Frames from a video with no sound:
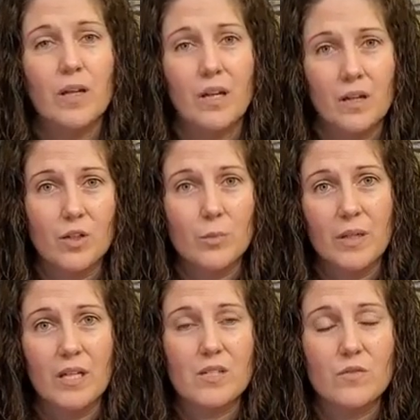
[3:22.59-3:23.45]
it
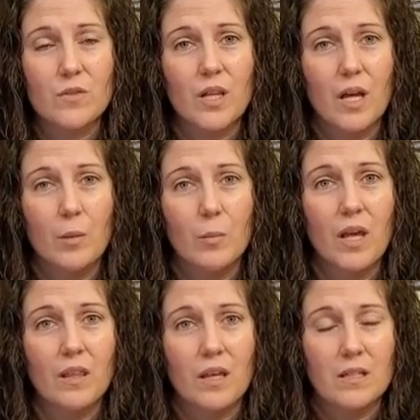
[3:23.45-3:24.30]
illuminates for them
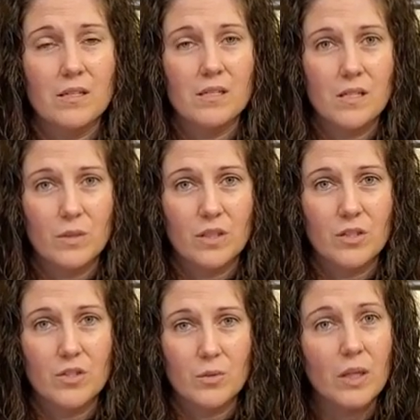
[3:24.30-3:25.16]
and they can see what
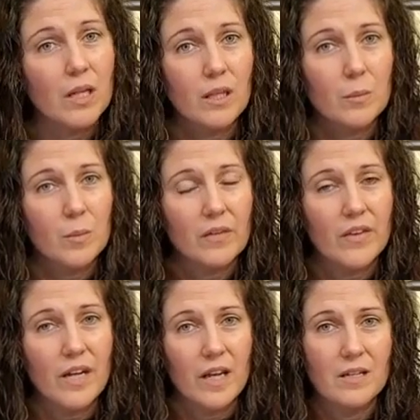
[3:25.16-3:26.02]
they're doing in the middle of
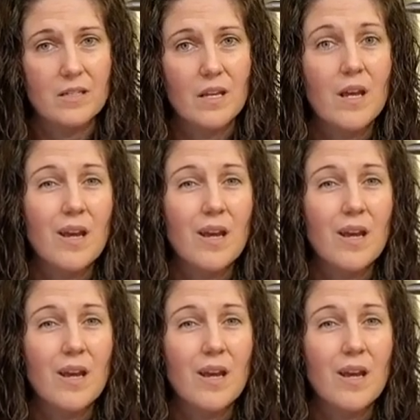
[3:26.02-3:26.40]
the night.